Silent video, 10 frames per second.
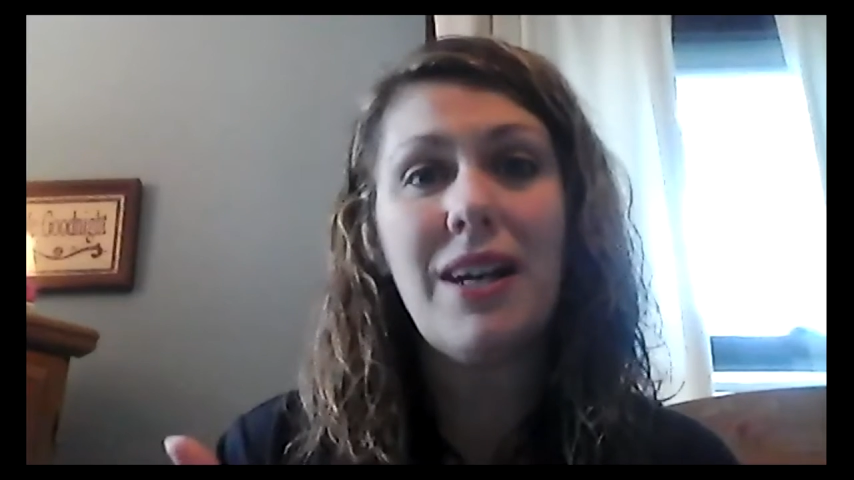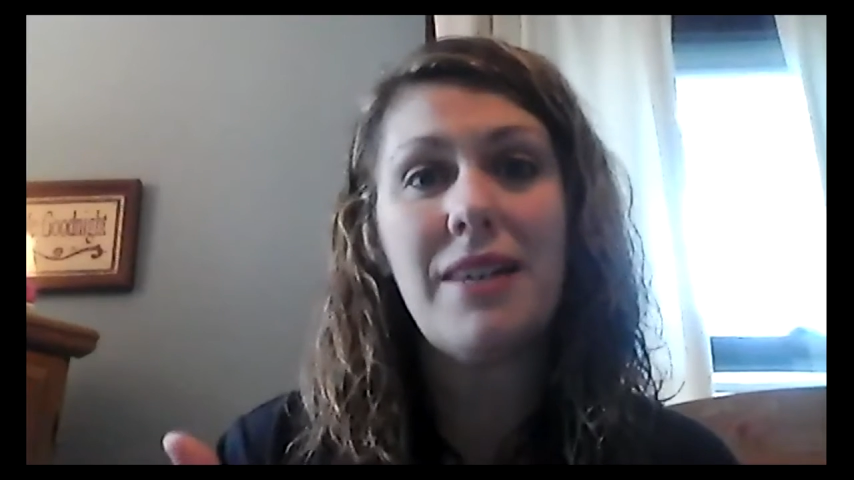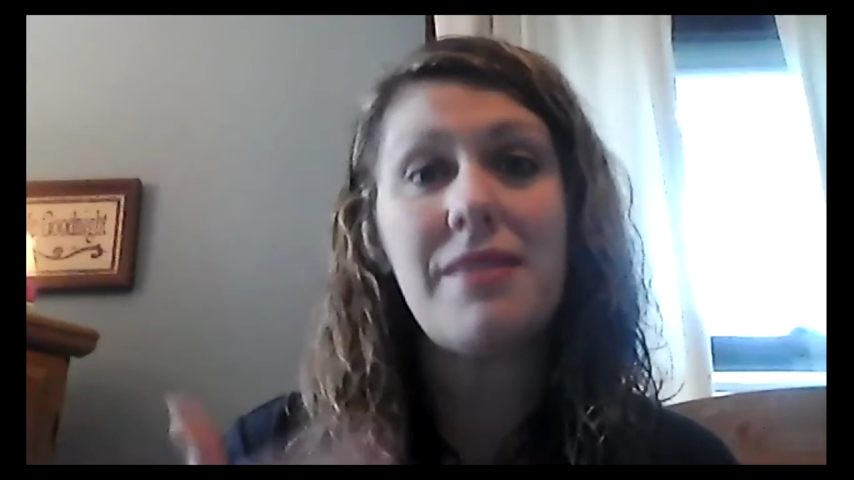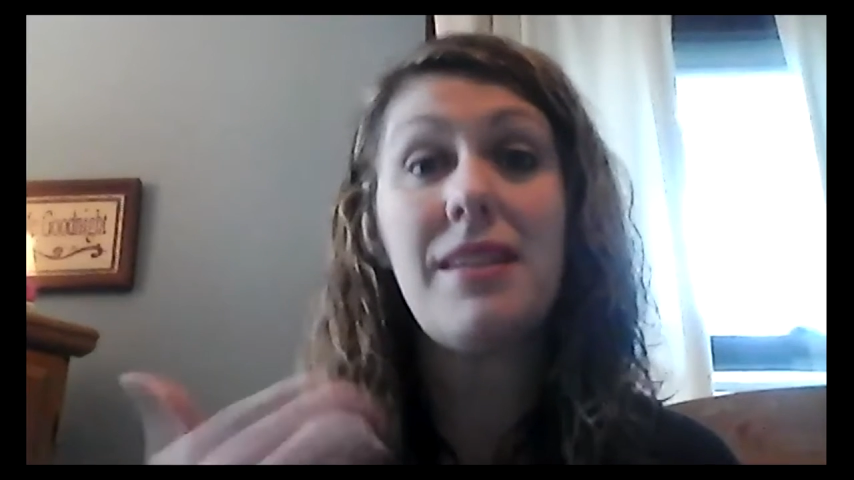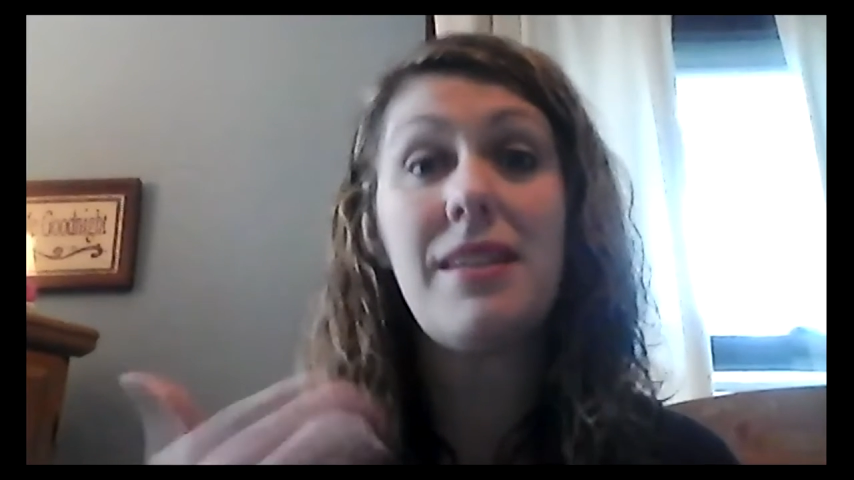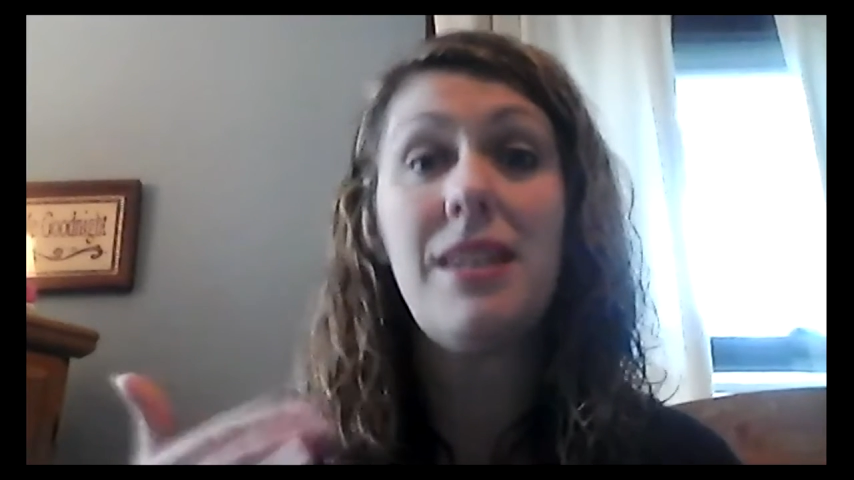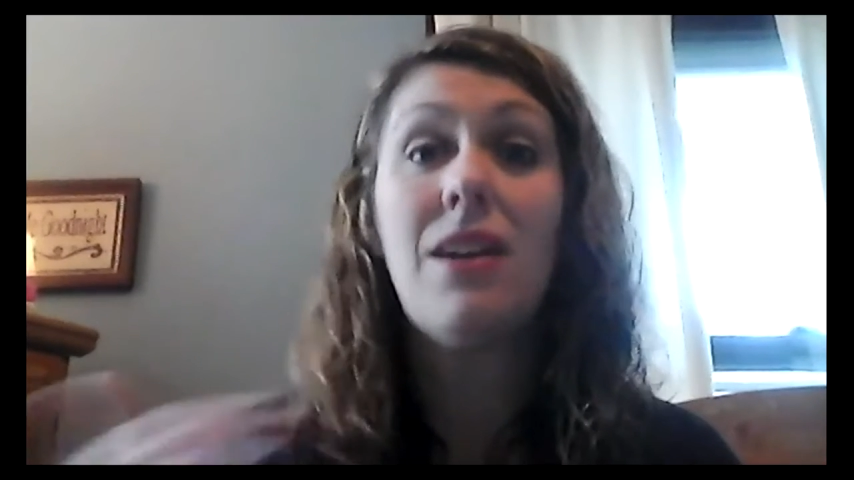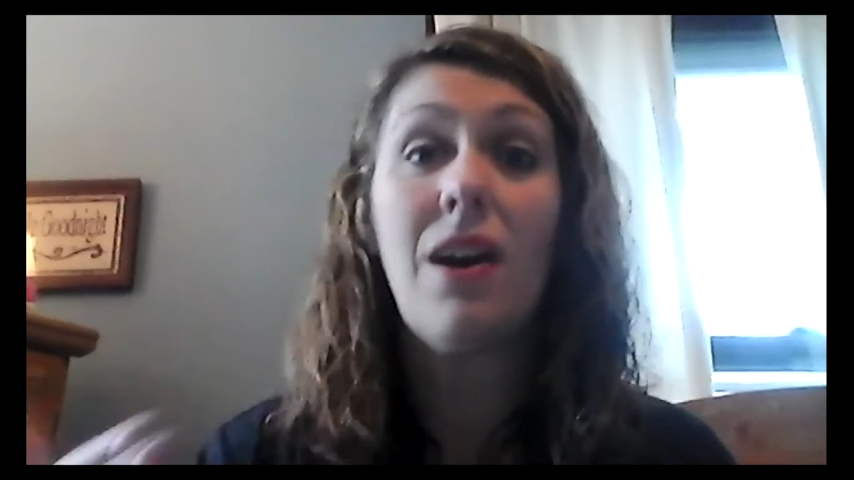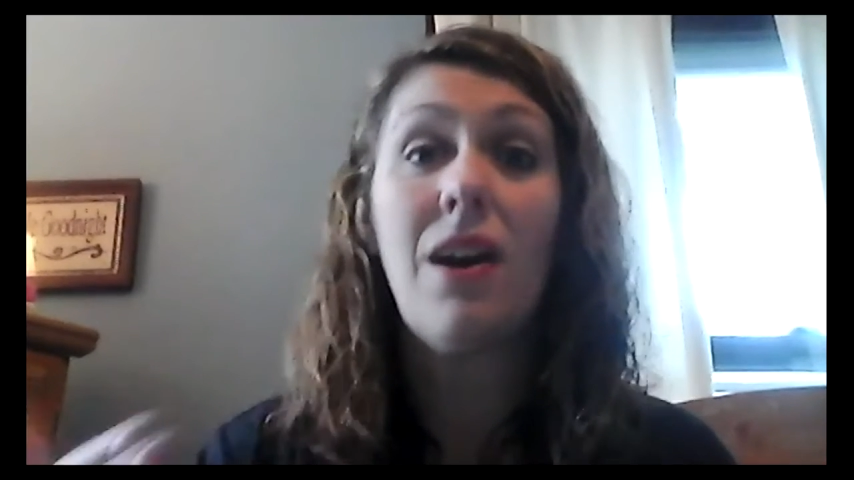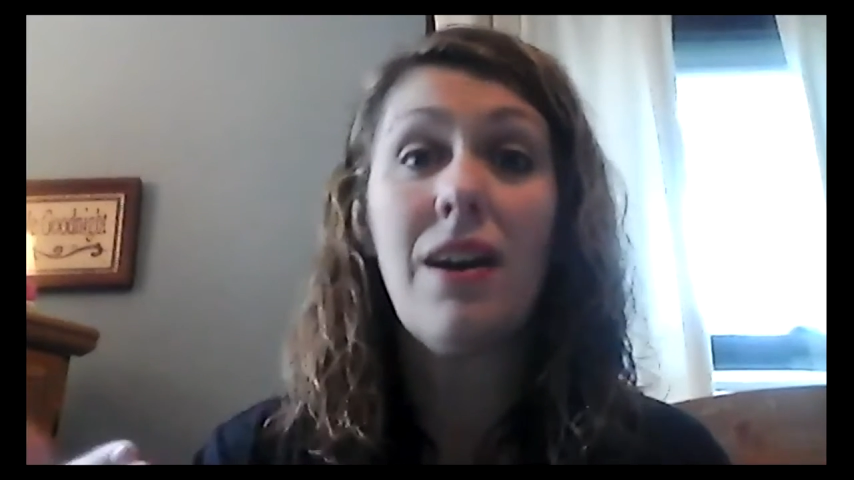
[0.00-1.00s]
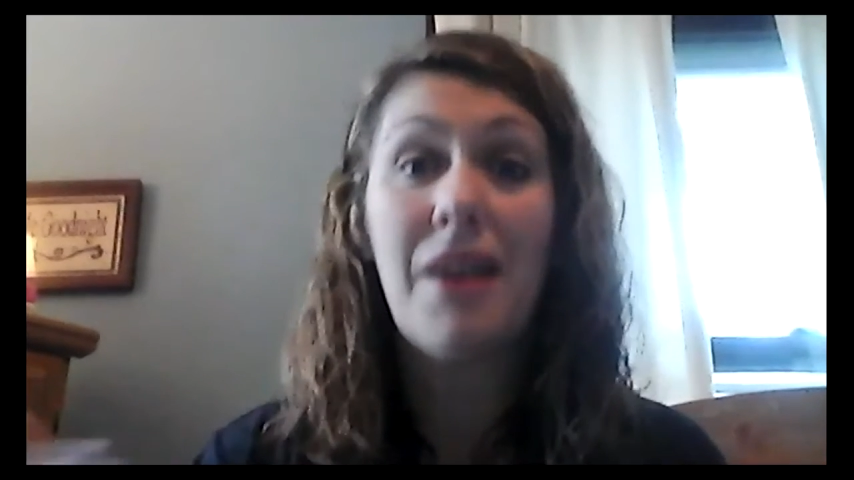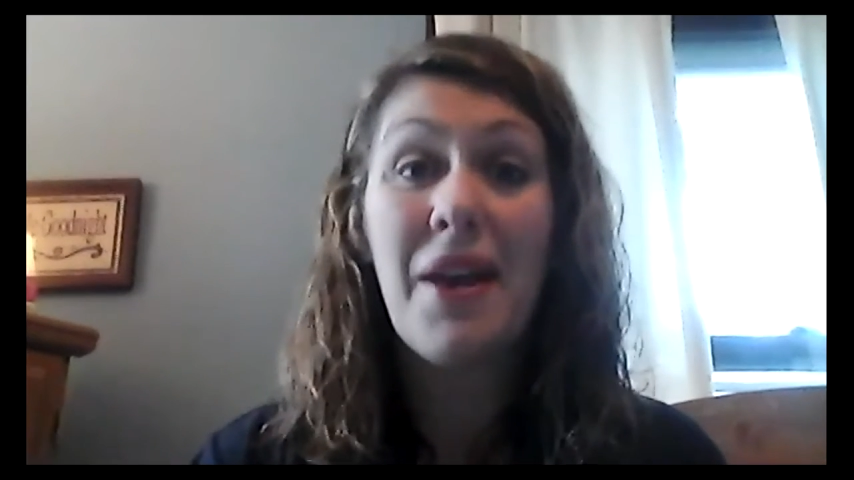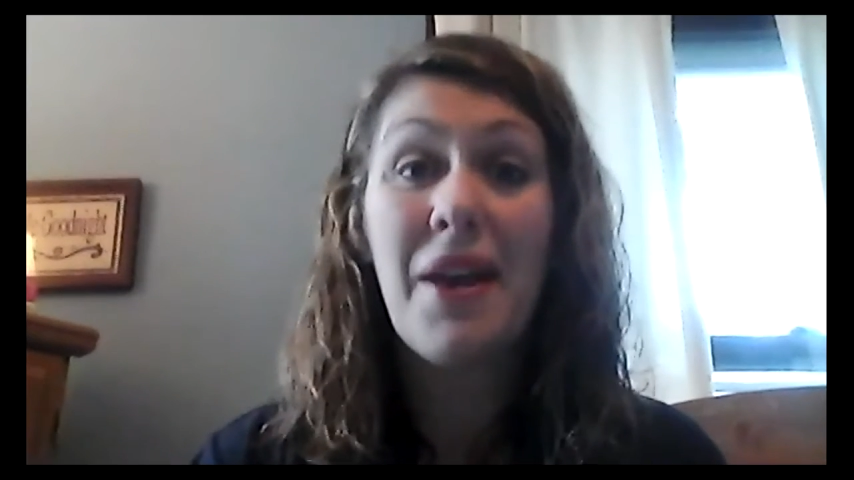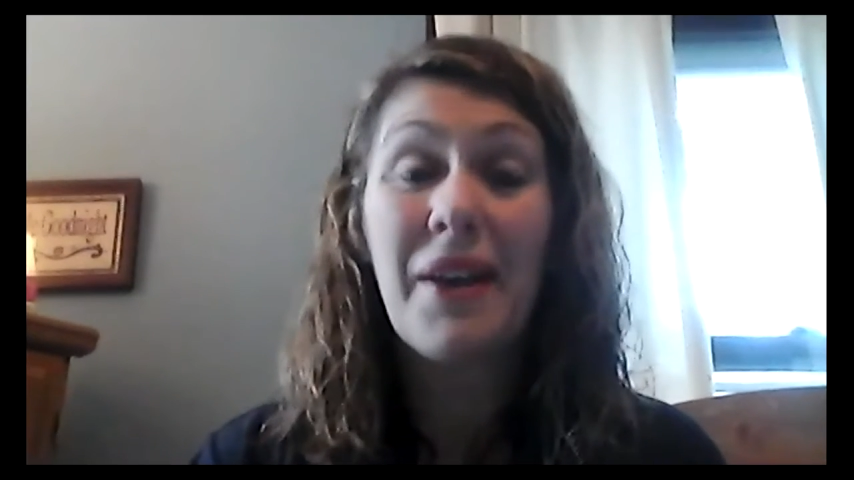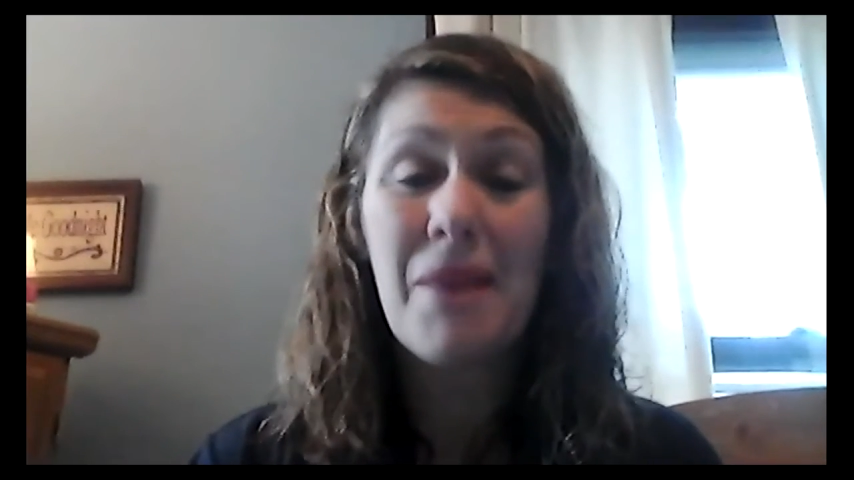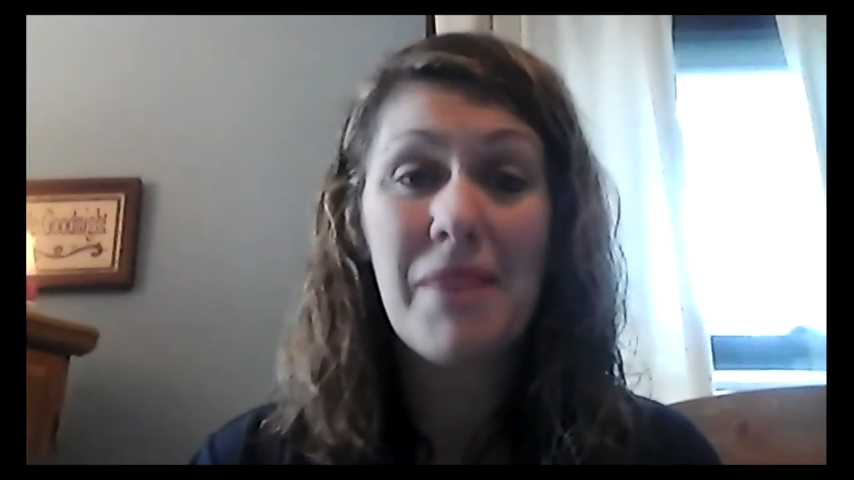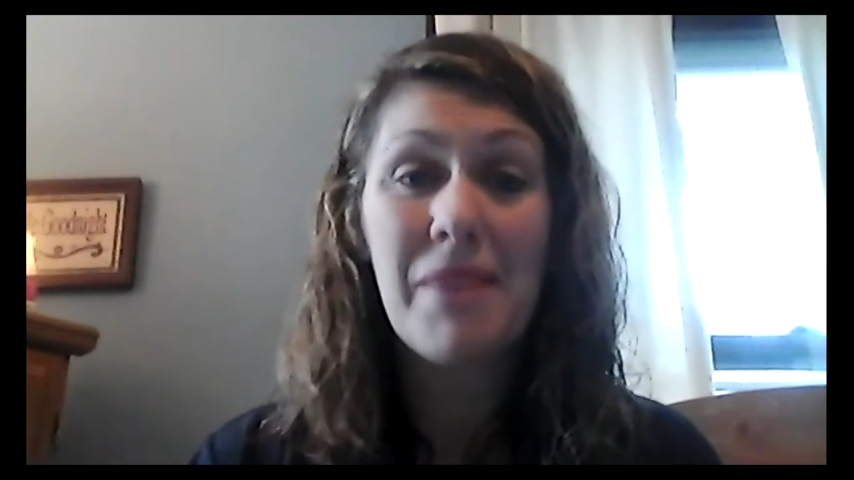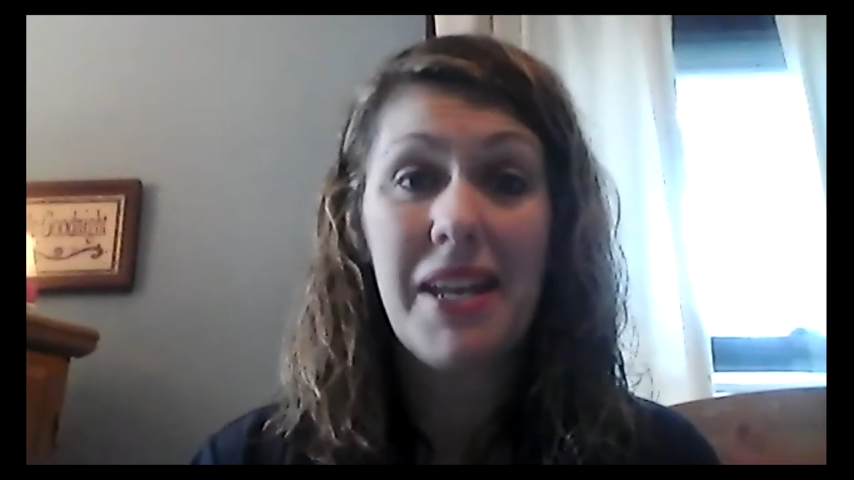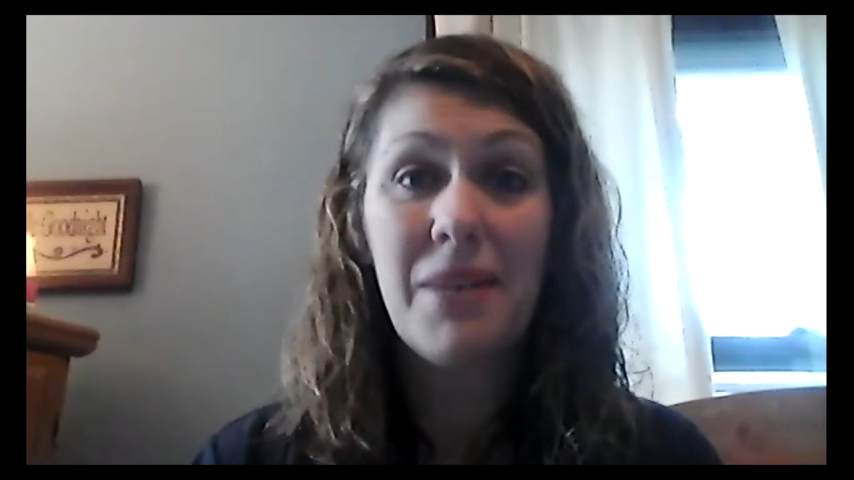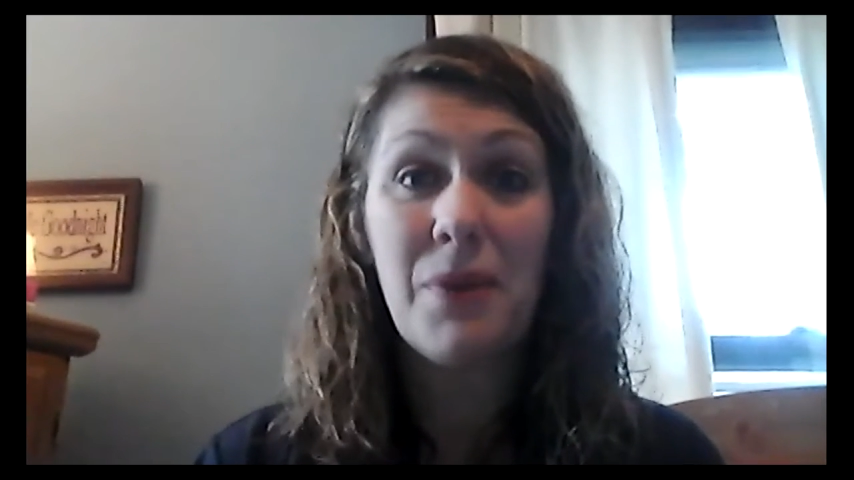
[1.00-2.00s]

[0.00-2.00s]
a CER company.